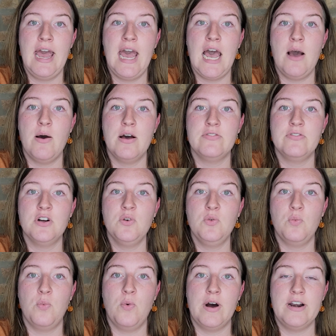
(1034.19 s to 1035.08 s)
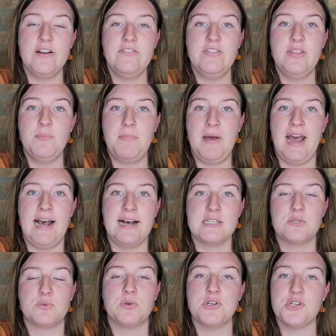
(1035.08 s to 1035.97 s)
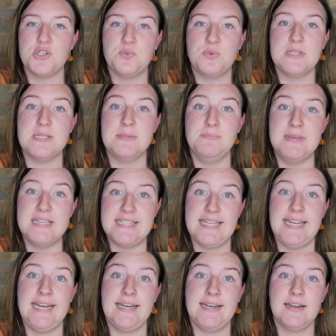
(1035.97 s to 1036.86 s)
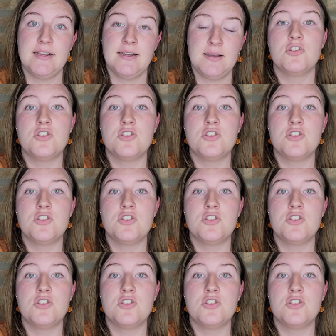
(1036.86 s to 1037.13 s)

However, one of the passwords was missing.